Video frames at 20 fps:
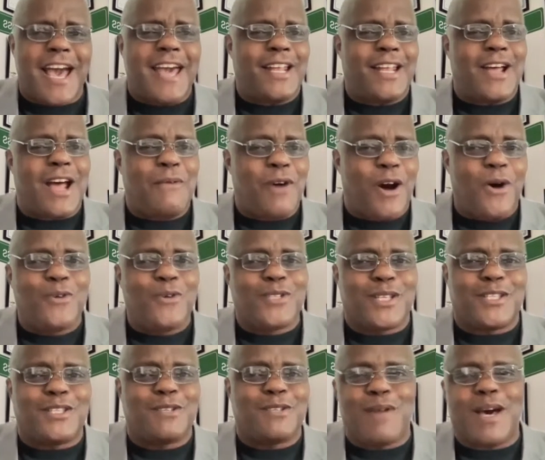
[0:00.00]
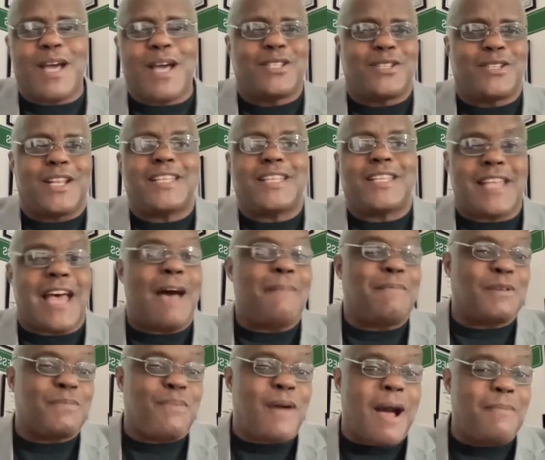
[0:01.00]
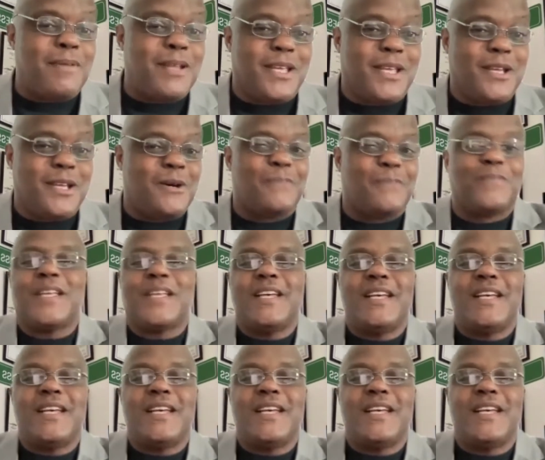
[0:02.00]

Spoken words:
that owes us the money, so let's stop. It's probably him.